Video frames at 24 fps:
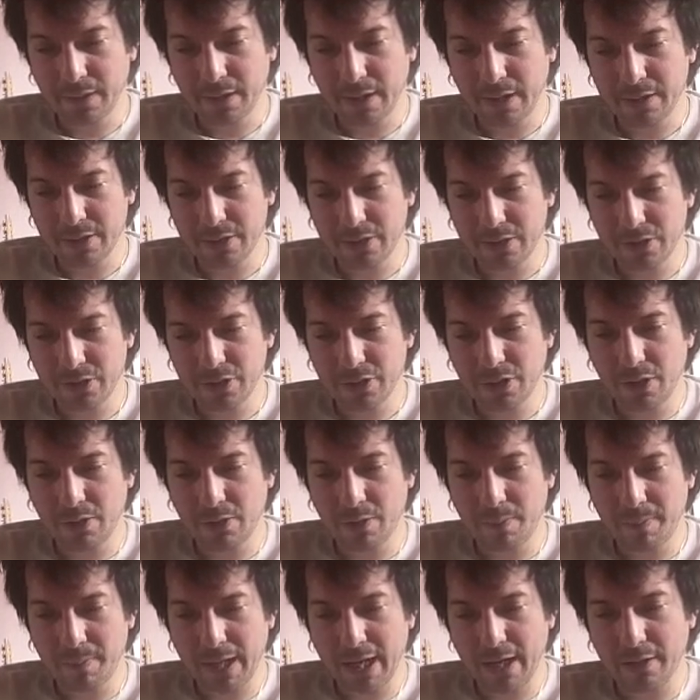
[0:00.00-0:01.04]

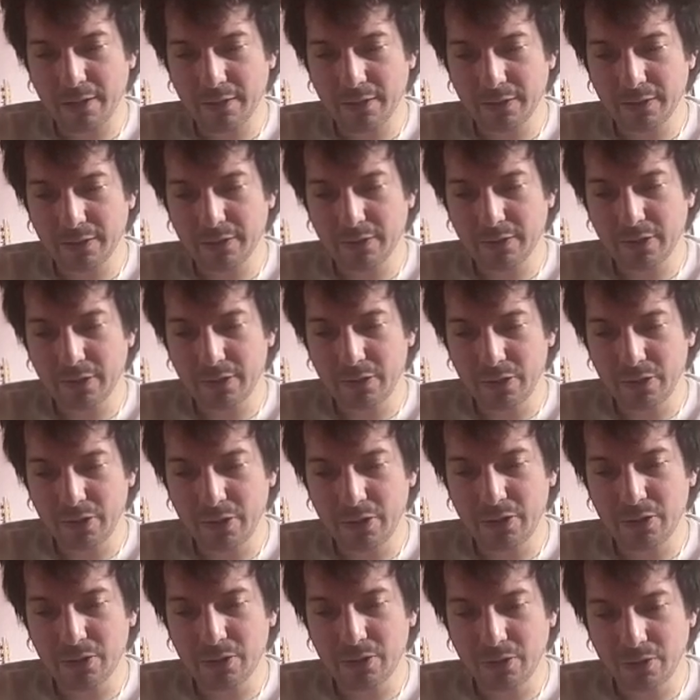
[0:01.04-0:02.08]
the New
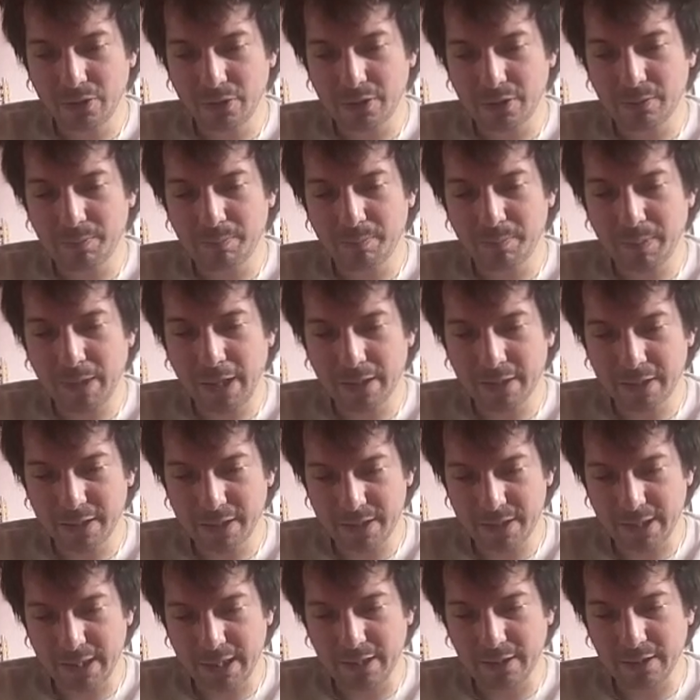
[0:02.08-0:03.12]
York punk
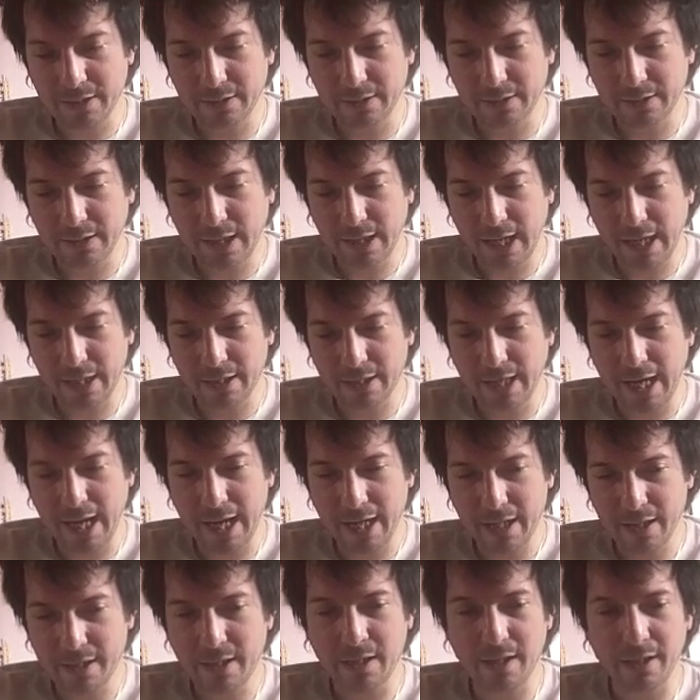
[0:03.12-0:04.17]
scene and
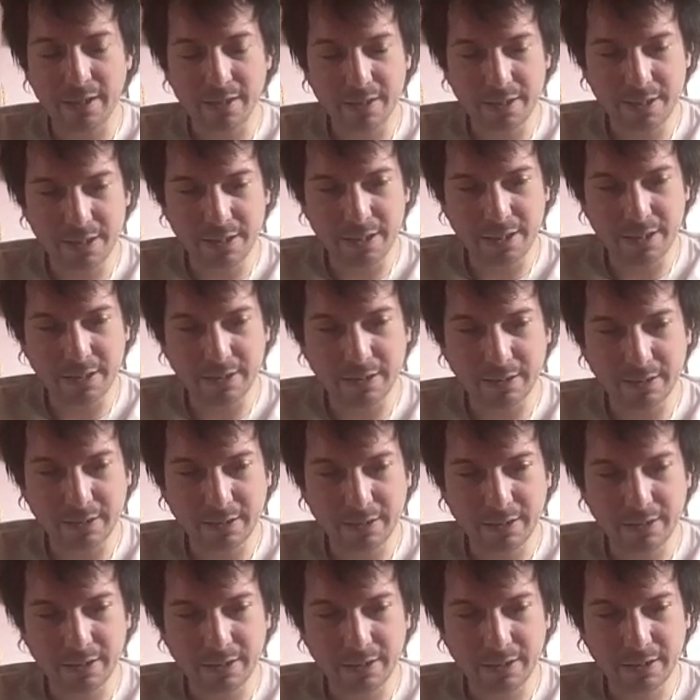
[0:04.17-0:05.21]
A&Rs.
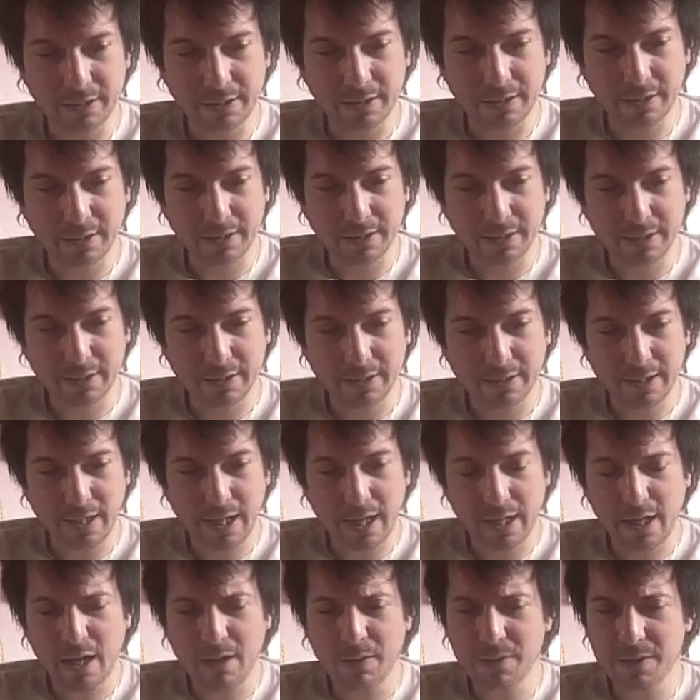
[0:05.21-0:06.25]

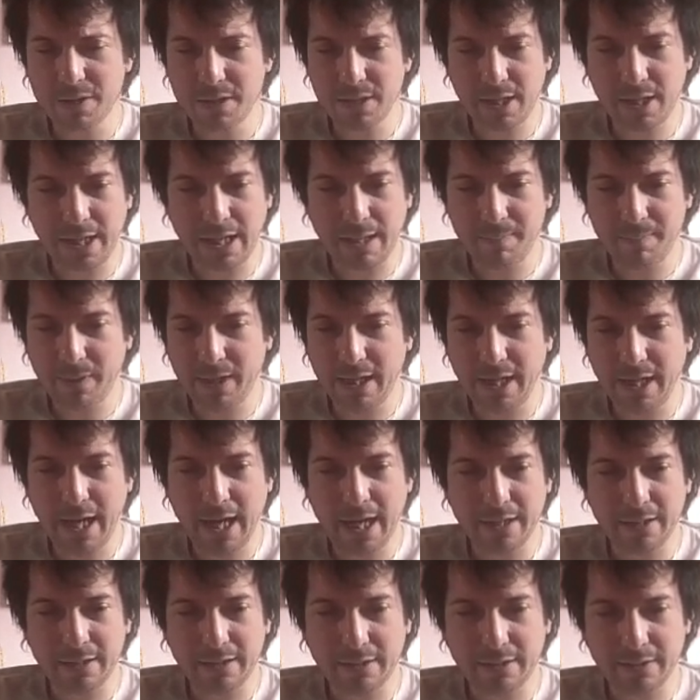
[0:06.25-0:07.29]
And I was like, in my
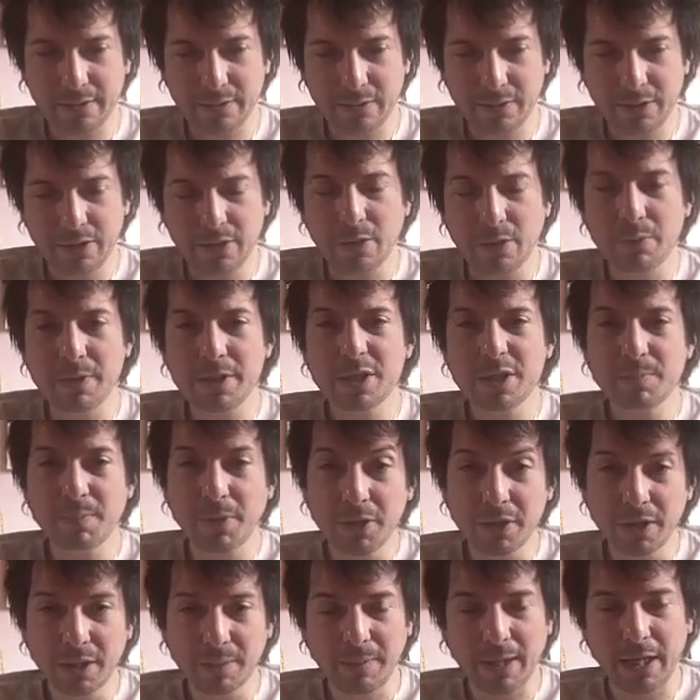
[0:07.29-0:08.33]
head, you know, we
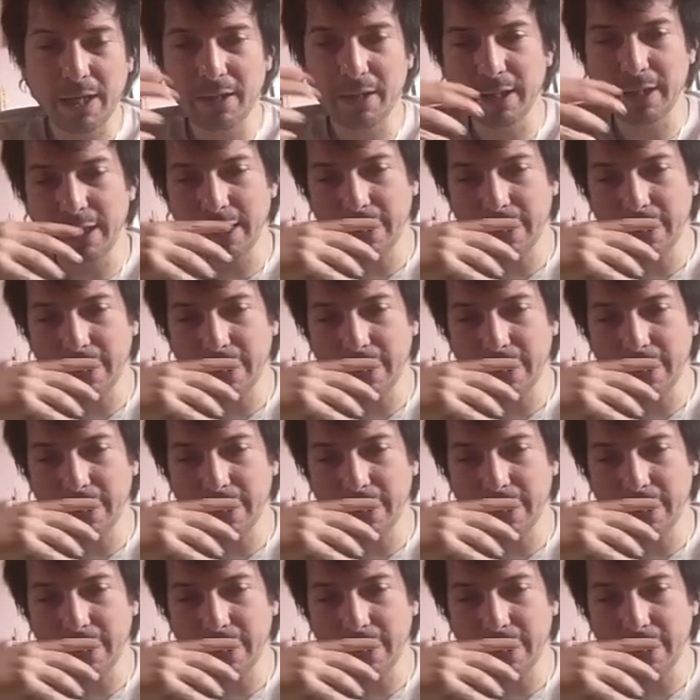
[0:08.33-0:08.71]
spoke about it,